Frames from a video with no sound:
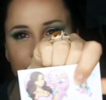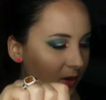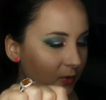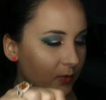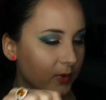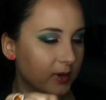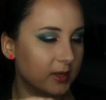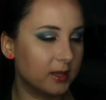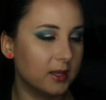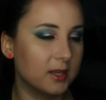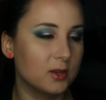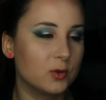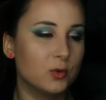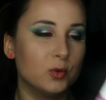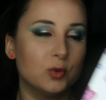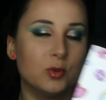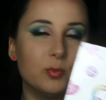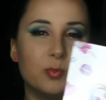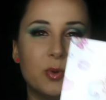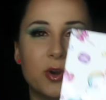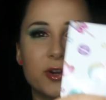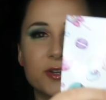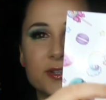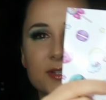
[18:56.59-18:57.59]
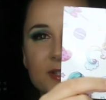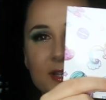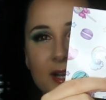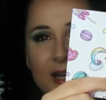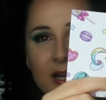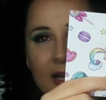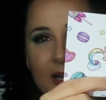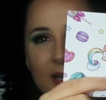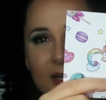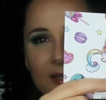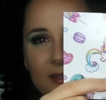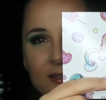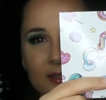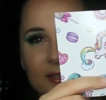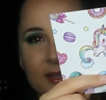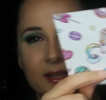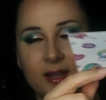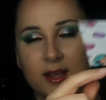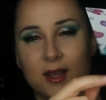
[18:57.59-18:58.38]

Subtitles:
a really cool postcard